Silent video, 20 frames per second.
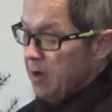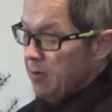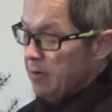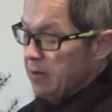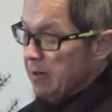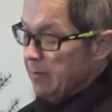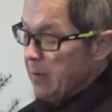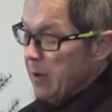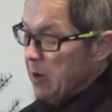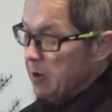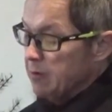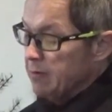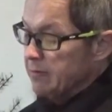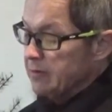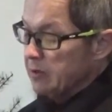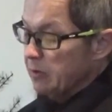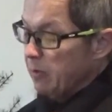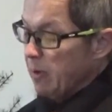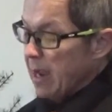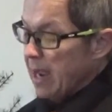When the
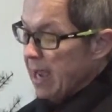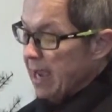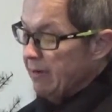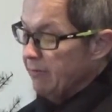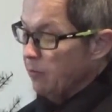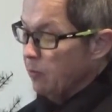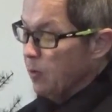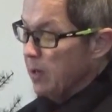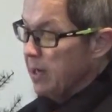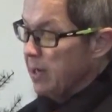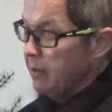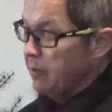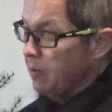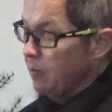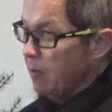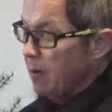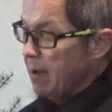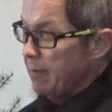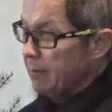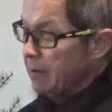Pilgrims arrived, we, the
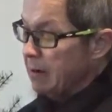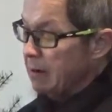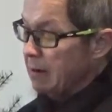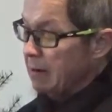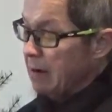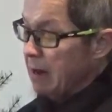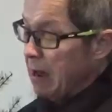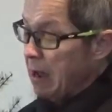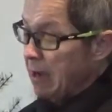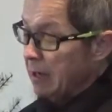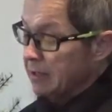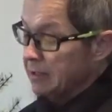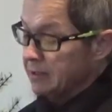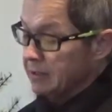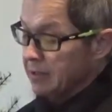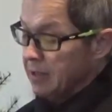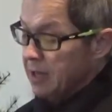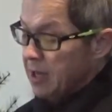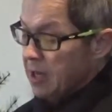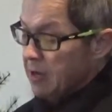Wampanoags,
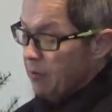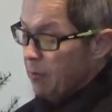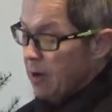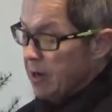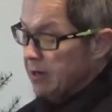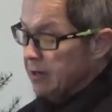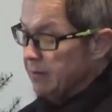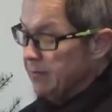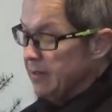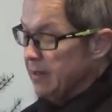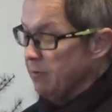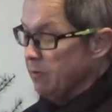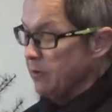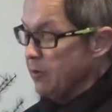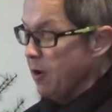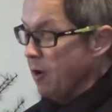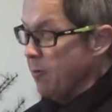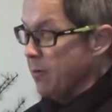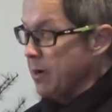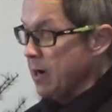welcomed them
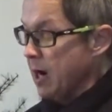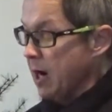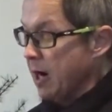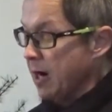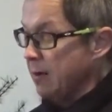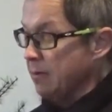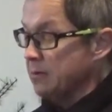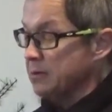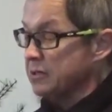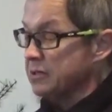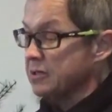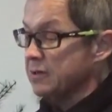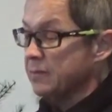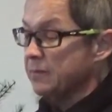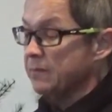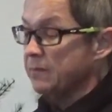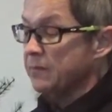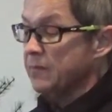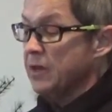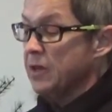with open arms,
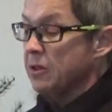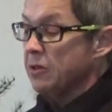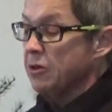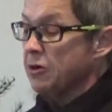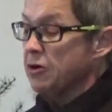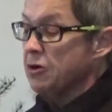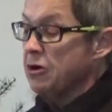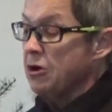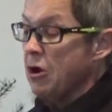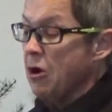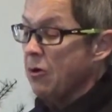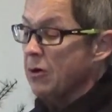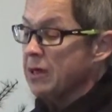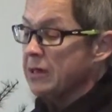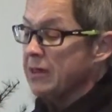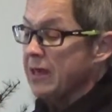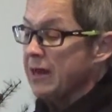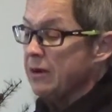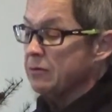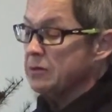little
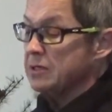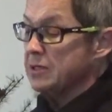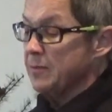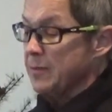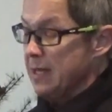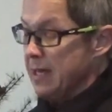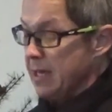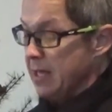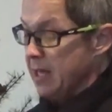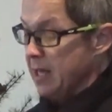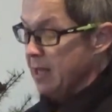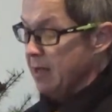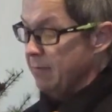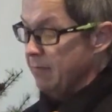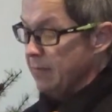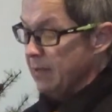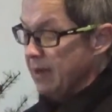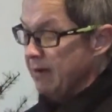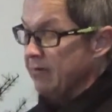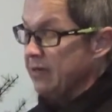knowing that it was the
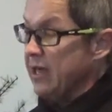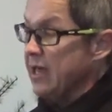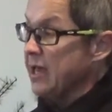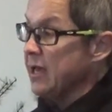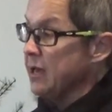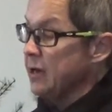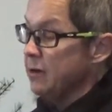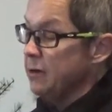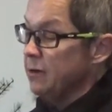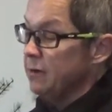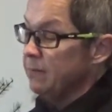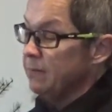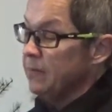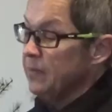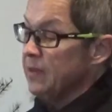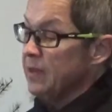beginning of the end.